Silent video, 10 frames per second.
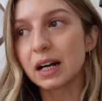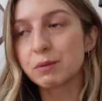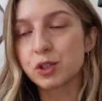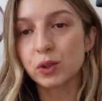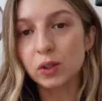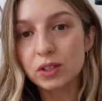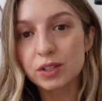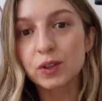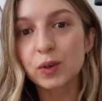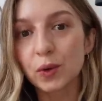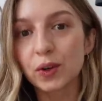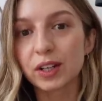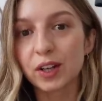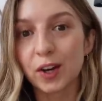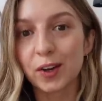I'm sure lots of you already
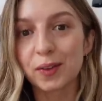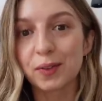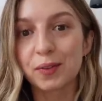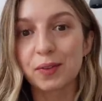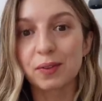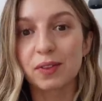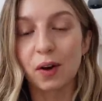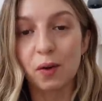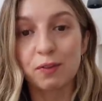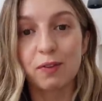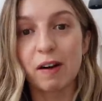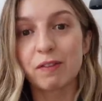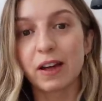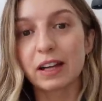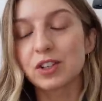know of
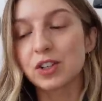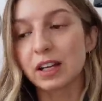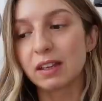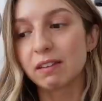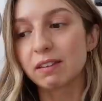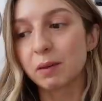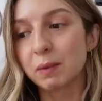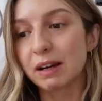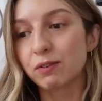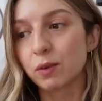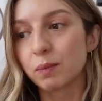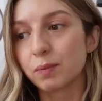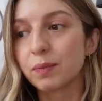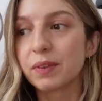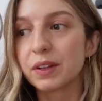Farfetch. It's a
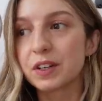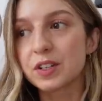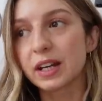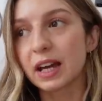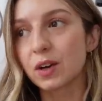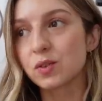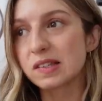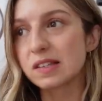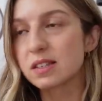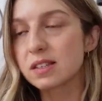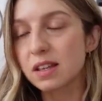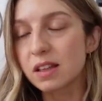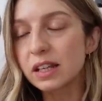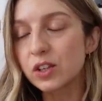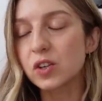platform that houses
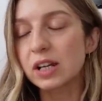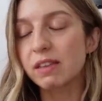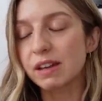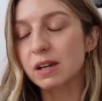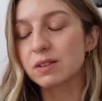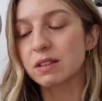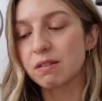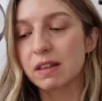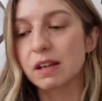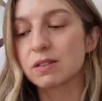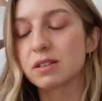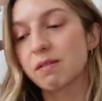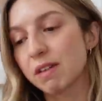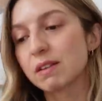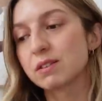literally thousands and thousands
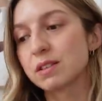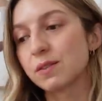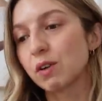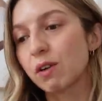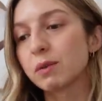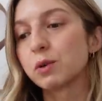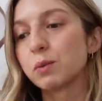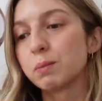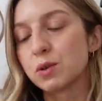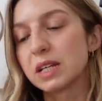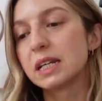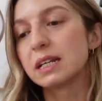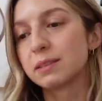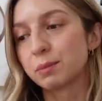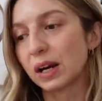and thousands of incredible
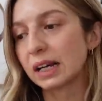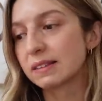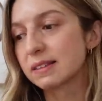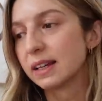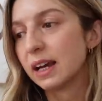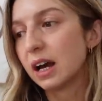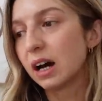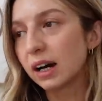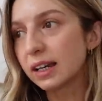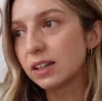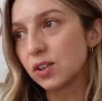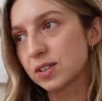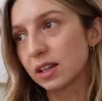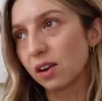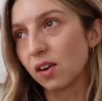boutiques and brands. I
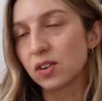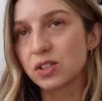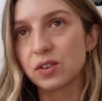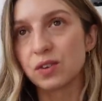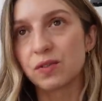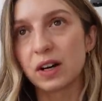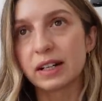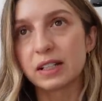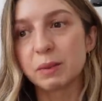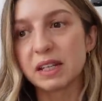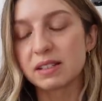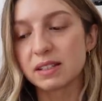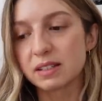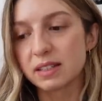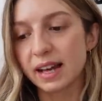use it a lot to find
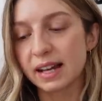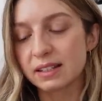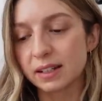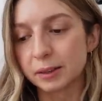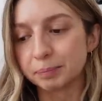pieces that